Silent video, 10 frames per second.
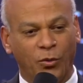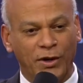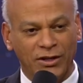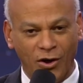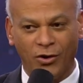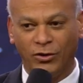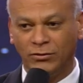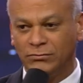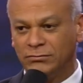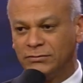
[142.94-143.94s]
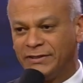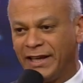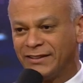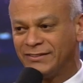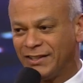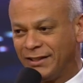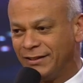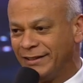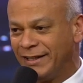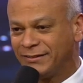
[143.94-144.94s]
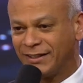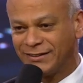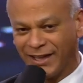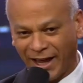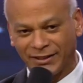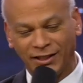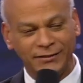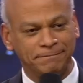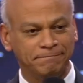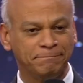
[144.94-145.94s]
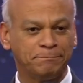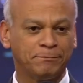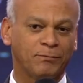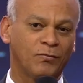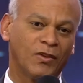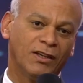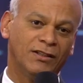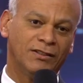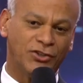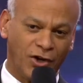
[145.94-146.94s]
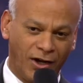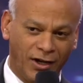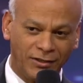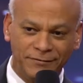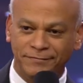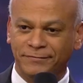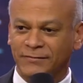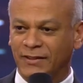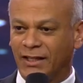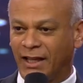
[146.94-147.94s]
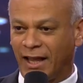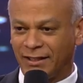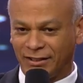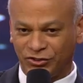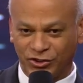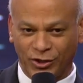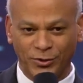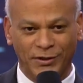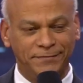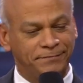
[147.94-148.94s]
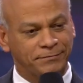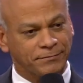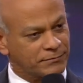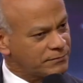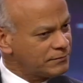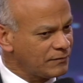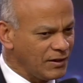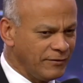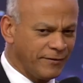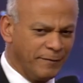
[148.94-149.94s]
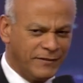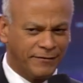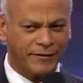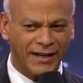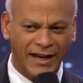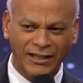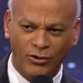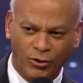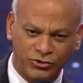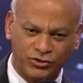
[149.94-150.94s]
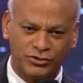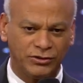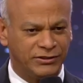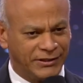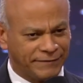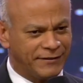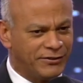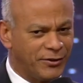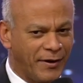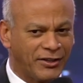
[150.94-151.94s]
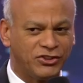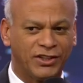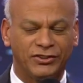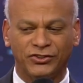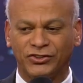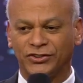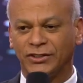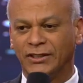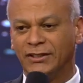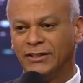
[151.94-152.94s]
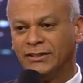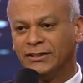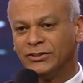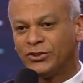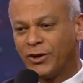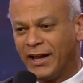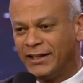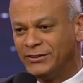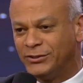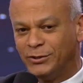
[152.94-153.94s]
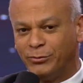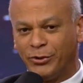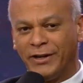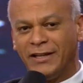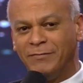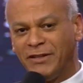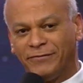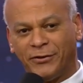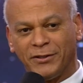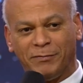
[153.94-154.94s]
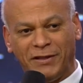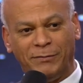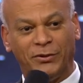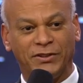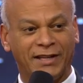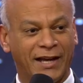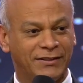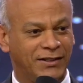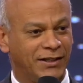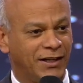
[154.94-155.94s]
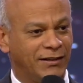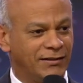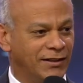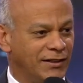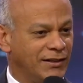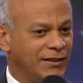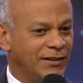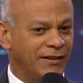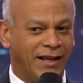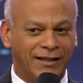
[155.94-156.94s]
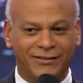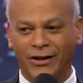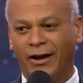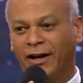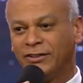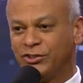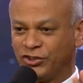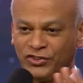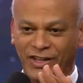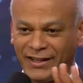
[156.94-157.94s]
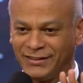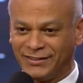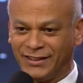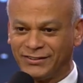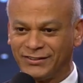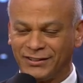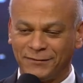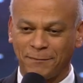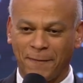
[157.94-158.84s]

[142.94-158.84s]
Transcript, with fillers: We know that Satan is attacking God and his children from different angles, different directions, trying to bring before the people the idea that God does not exist.